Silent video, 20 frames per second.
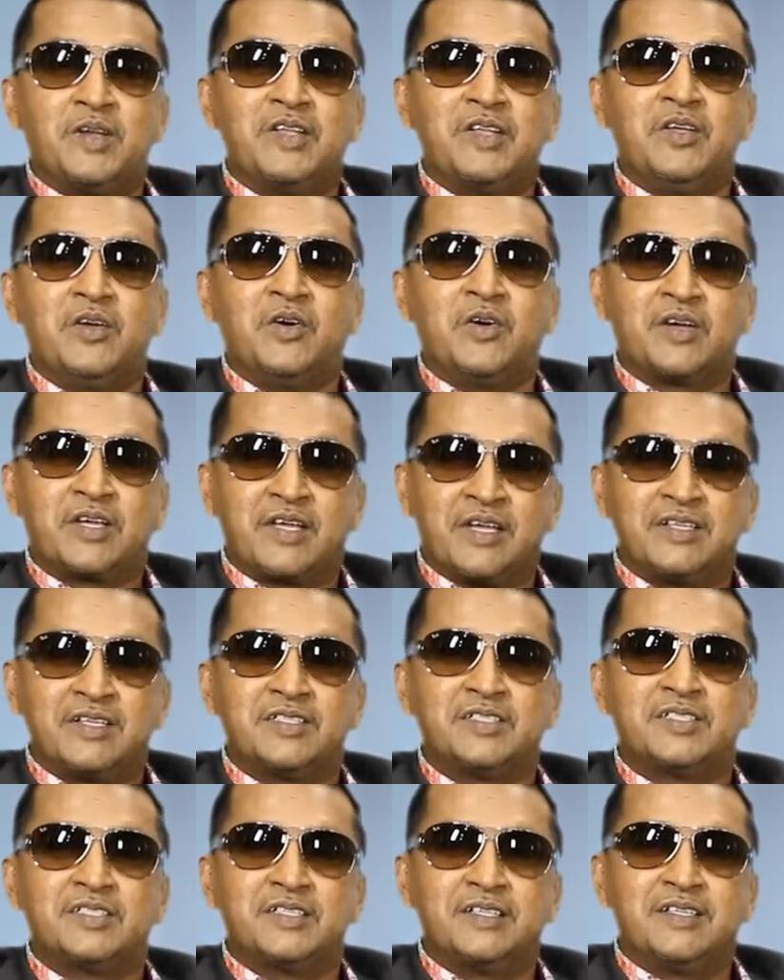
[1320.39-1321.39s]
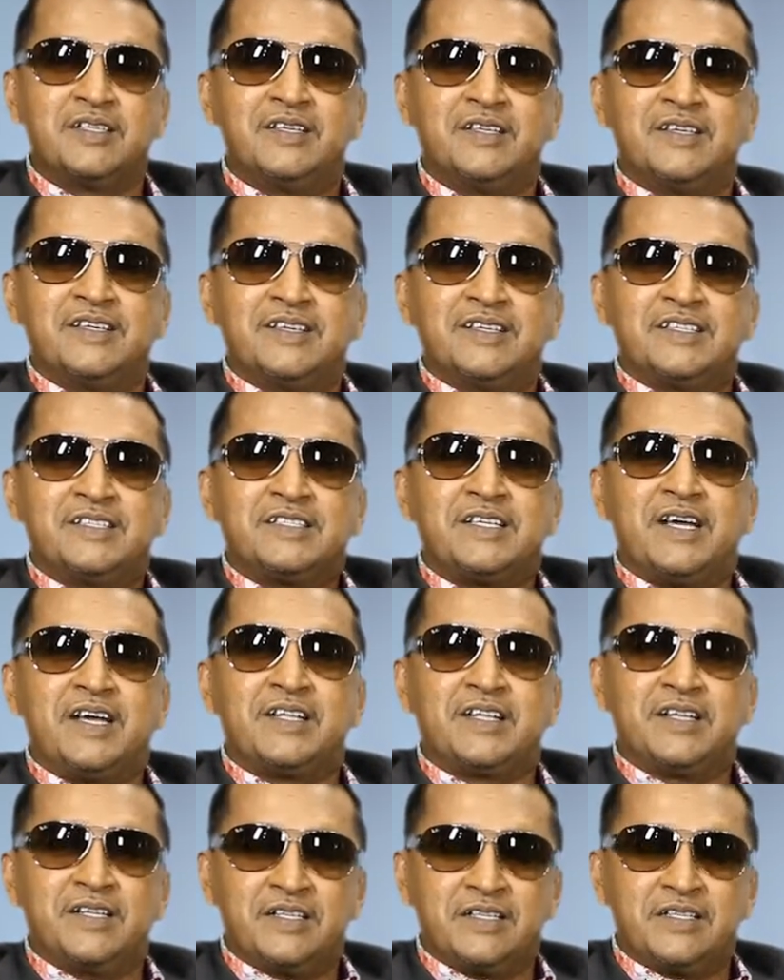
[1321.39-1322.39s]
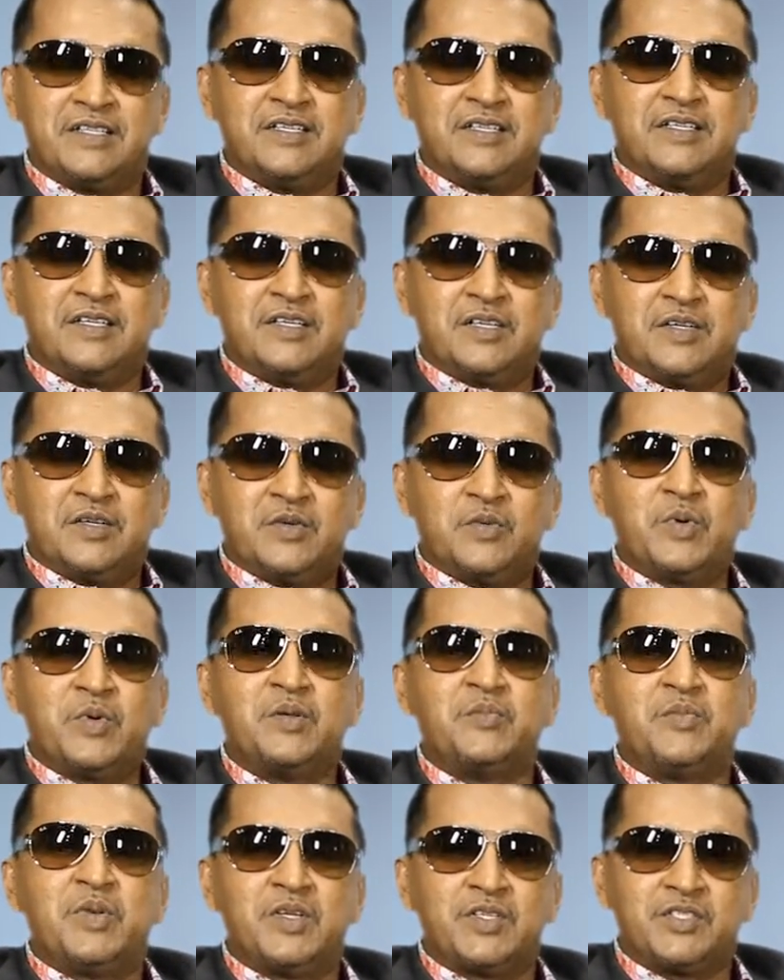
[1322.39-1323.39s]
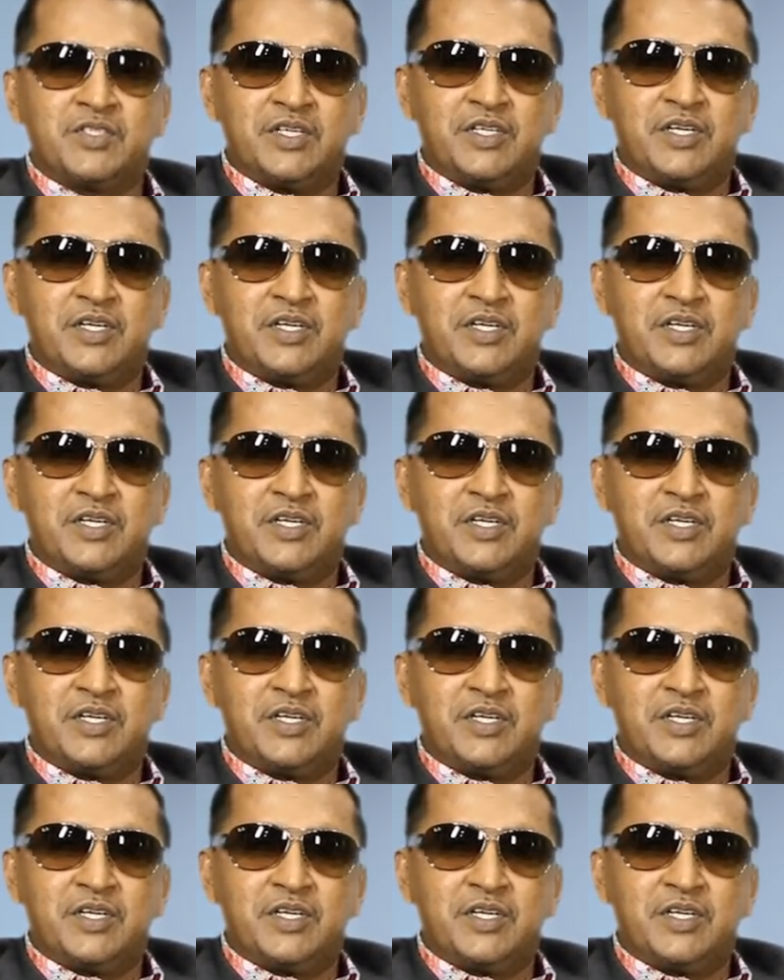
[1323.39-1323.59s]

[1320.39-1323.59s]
the Young Kings title with Bunchy